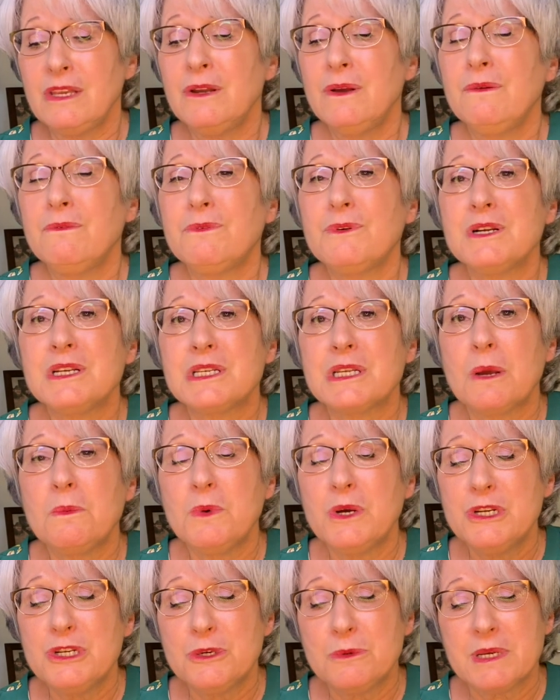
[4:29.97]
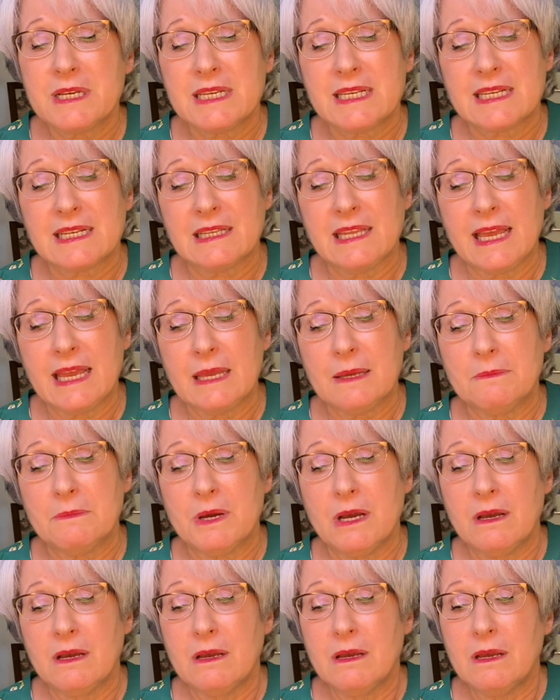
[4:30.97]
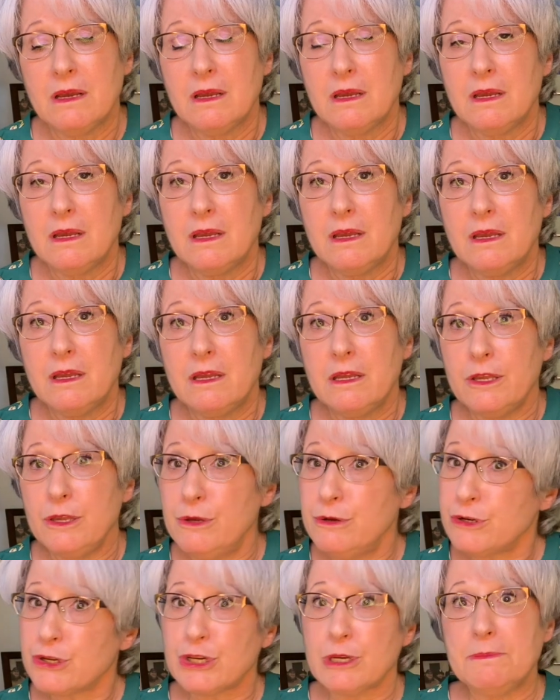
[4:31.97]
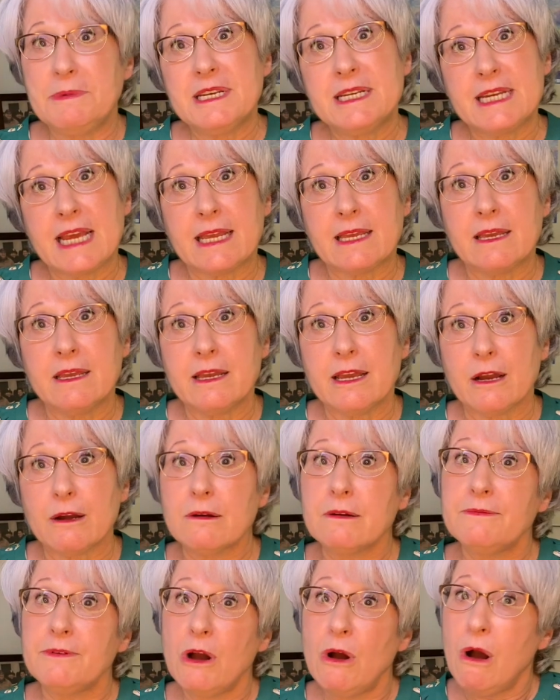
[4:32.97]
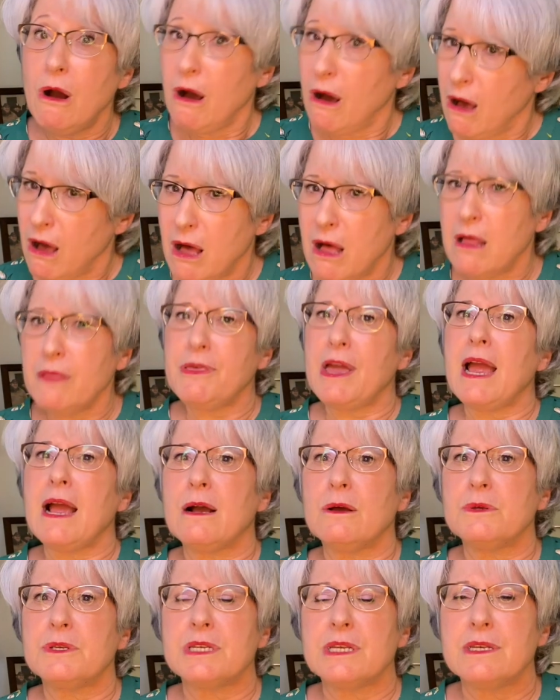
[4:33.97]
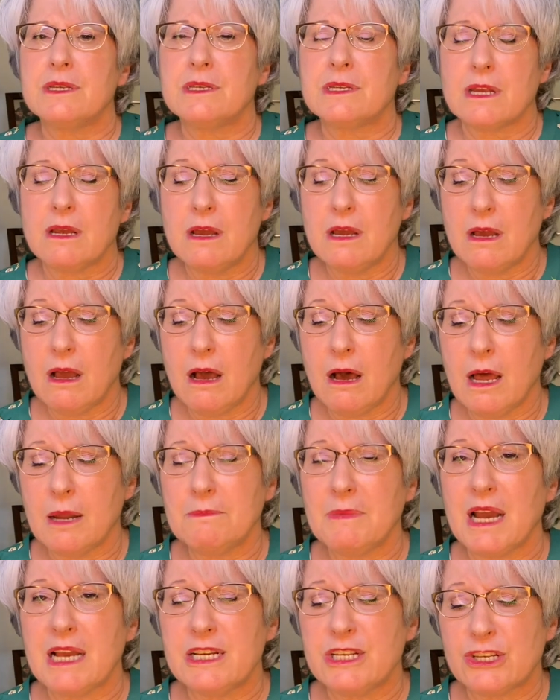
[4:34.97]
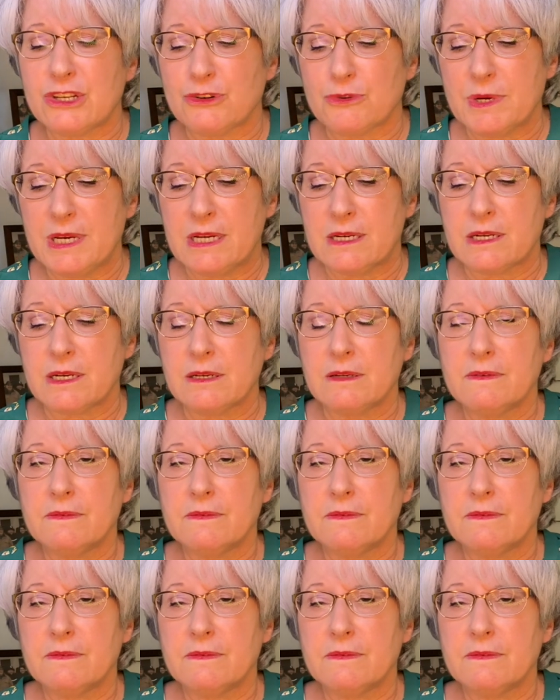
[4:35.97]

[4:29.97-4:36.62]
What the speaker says: for someone to exclaim, "You should be taking care of all the houses on my street."